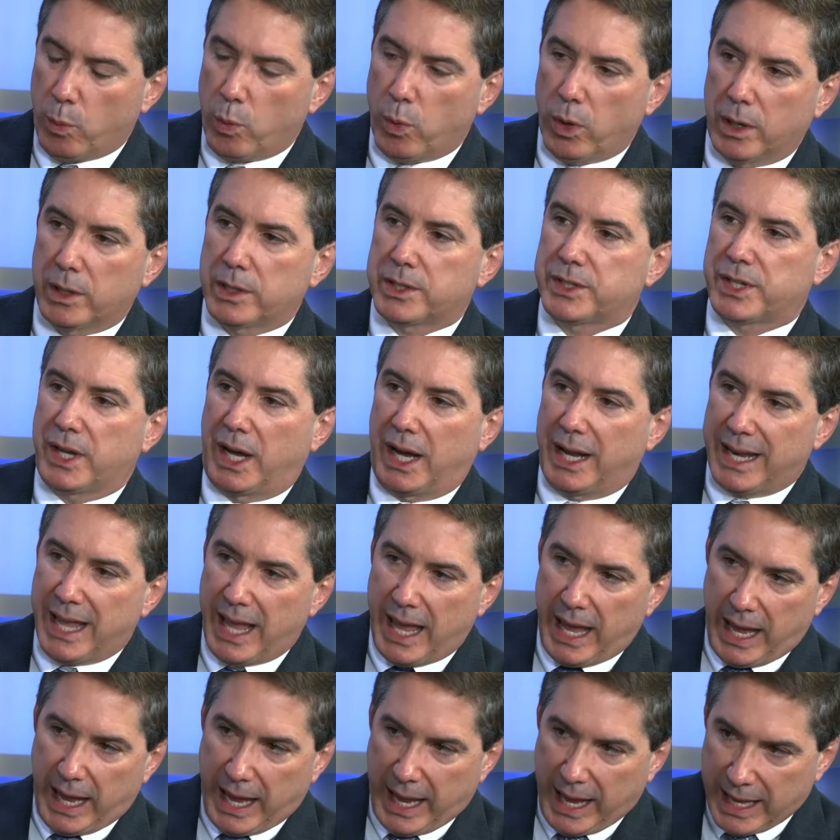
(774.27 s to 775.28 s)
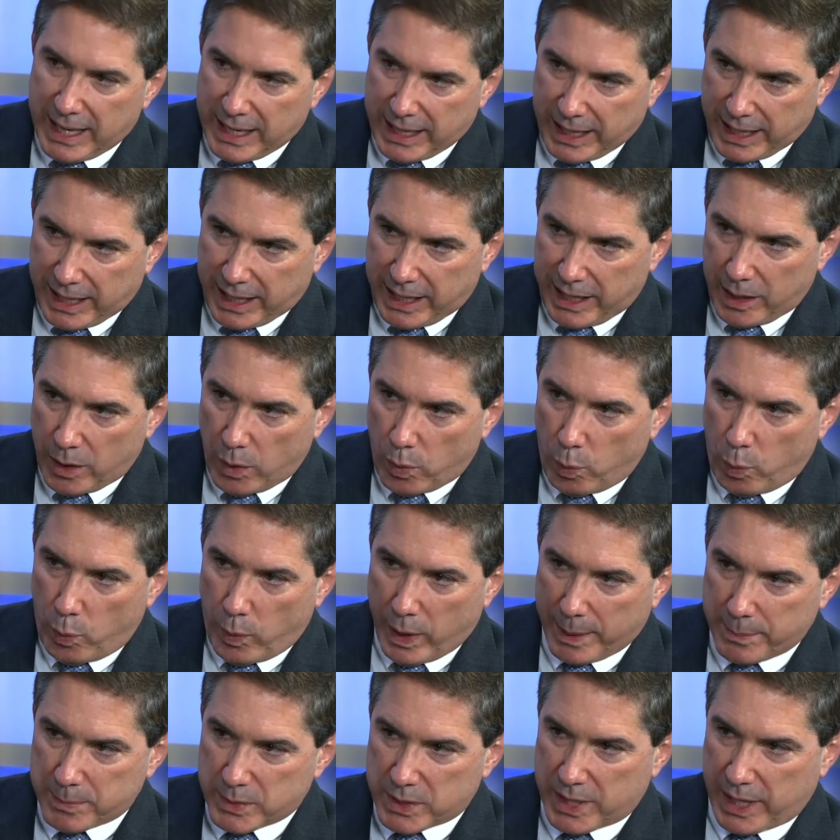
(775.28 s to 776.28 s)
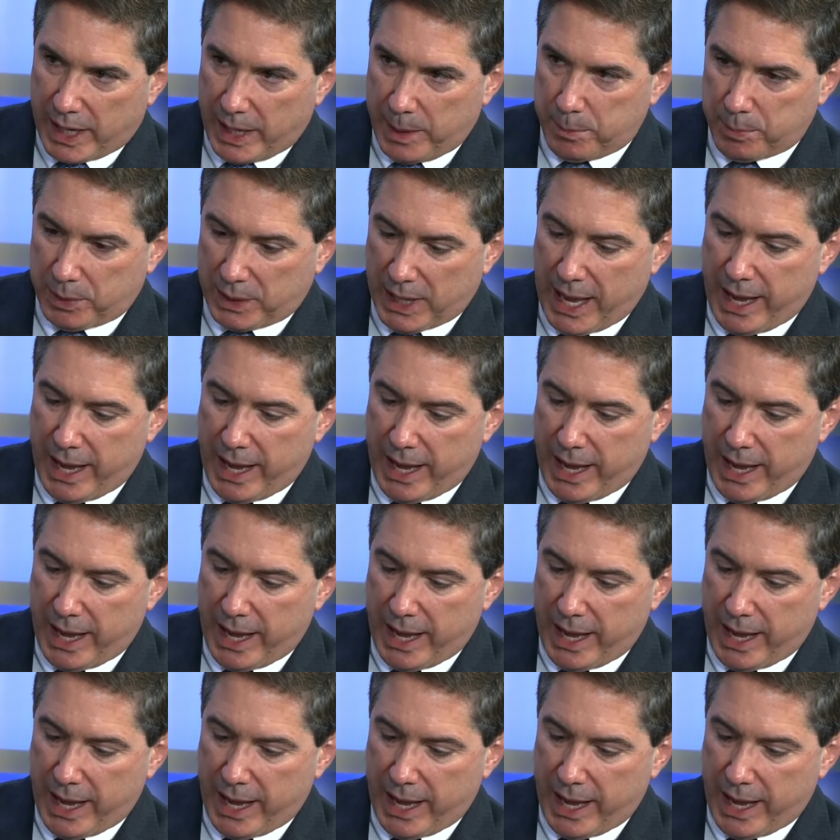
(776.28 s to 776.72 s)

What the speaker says: It works on any website